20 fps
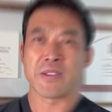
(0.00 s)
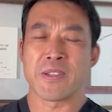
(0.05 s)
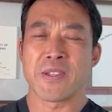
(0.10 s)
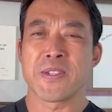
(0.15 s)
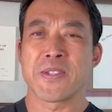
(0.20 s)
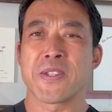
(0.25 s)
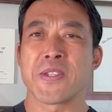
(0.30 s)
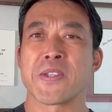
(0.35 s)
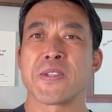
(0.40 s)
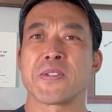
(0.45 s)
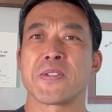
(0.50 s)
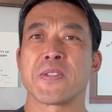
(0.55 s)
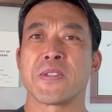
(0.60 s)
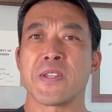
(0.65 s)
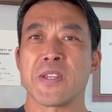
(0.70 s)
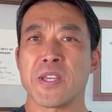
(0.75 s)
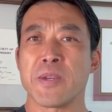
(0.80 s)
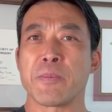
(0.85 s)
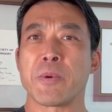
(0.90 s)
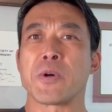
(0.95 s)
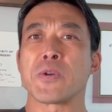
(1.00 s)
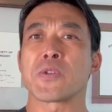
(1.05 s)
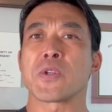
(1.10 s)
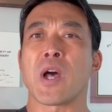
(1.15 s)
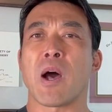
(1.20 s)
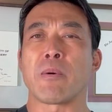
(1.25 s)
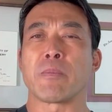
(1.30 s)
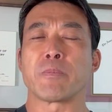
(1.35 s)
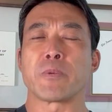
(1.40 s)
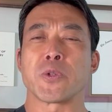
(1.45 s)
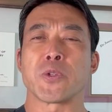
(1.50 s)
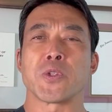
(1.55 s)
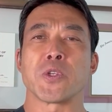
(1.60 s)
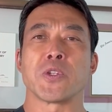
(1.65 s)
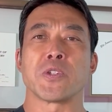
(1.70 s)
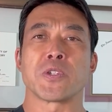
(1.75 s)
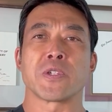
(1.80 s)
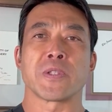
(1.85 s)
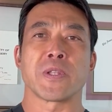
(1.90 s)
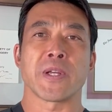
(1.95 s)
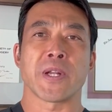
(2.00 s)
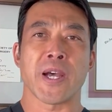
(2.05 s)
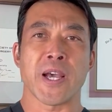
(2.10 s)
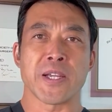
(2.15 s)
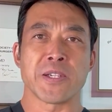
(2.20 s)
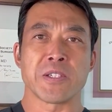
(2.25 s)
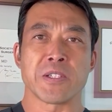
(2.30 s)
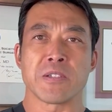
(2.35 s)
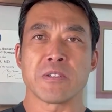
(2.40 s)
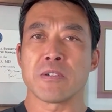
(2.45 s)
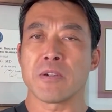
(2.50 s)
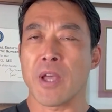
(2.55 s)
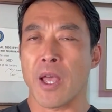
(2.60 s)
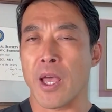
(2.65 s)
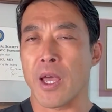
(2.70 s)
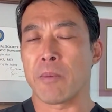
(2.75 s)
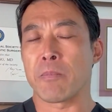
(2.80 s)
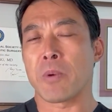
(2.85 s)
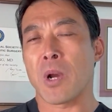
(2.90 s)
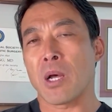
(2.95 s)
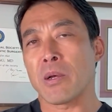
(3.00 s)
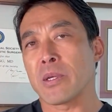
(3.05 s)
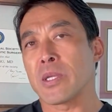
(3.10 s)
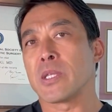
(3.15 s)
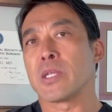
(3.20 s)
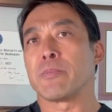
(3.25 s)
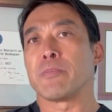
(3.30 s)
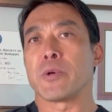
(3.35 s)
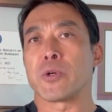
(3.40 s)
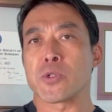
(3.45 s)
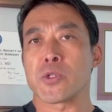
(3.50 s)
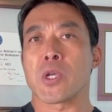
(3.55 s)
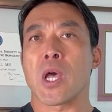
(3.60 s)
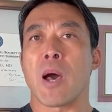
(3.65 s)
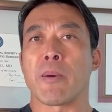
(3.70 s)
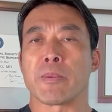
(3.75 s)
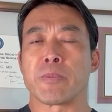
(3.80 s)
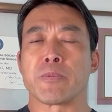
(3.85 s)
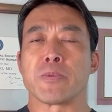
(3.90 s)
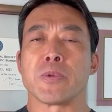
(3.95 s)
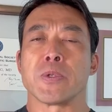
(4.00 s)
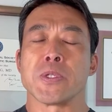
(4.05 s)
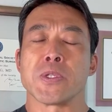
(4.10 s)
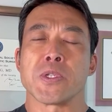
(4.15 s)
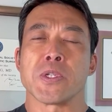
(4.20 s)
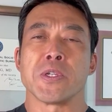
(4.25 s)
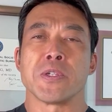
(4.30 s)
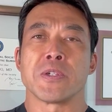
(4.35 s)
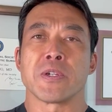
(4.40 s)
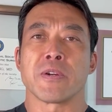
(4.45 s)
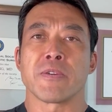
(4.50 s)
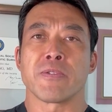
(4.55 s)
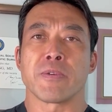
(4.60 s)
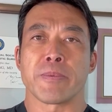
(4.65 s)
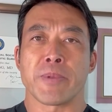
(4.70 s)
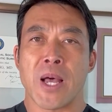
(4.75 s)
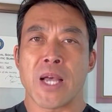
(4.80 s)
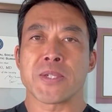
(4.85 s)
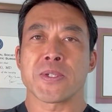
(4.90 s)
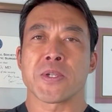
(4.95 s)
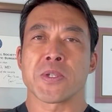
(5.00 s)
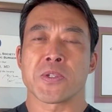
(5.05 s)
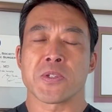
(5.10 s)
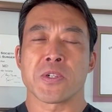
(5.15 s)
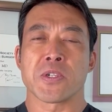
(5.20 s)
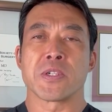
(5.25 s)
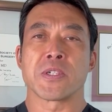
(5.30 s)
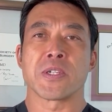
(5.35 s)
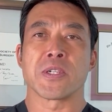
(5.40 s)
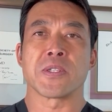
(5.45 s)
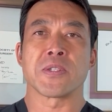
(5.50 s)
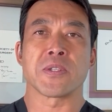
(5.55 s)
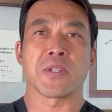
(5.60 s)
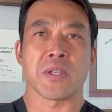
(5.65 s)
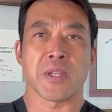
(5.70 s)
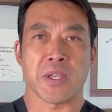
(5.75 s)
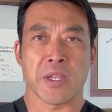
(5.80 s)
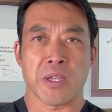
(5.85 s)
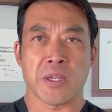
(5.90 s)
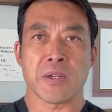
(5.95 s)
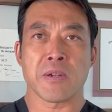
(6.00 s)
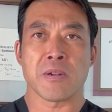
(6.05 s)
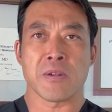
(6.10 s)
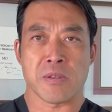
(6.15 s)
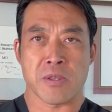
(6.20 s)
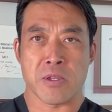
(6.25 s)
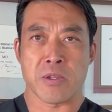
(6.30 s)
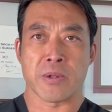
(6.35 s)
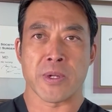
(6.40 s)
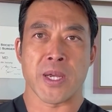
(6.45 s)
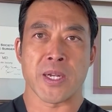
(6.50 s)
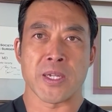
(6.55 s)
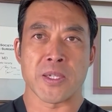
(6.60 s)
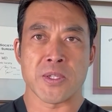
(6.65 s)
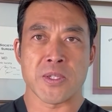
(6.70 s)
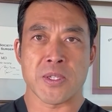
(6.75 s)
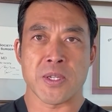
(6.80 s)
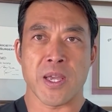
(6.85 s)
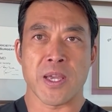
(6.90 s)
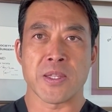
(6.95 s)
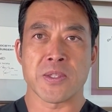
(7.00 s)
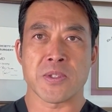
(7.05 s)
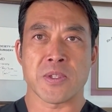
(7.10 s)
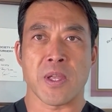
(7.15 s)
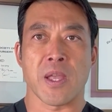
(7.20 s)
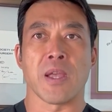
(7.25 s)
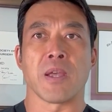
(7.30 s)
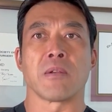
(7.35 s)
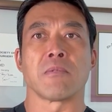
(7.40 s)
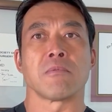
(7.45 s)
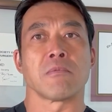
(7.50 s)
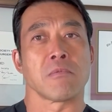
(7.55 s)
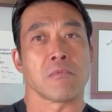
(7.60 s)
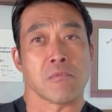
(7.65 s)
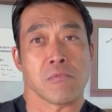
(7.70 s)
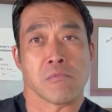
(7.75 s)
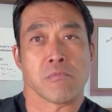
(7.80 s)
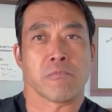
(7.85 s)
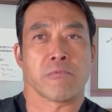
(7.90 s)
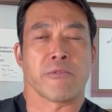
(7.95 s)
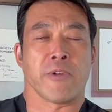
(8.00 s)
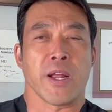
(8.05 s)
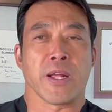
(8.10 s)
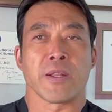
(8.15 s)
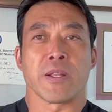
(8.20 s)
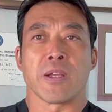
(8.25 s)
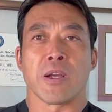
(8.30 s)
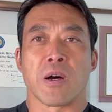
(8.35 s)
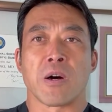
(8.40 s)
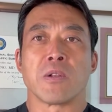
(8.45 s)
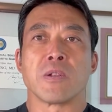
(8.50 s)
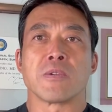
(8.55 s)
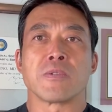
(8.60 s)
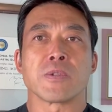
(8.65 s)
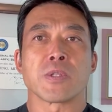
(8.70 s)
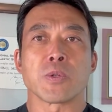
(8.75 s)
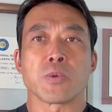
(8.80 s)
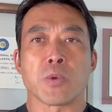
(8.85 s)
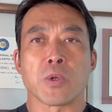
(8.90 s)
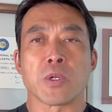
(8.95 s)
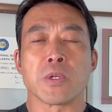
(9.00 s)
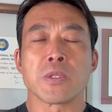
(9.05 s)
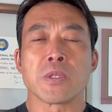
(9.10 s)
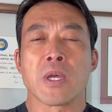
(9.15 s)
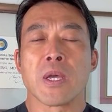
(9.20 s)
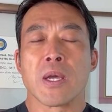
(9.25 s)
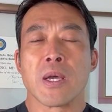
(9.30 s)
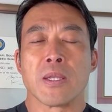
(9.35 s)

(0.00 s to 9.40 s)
This is the most common procedure that I do, and probably the most common procedure for plastic surgeons in the United States and frankly all over the world.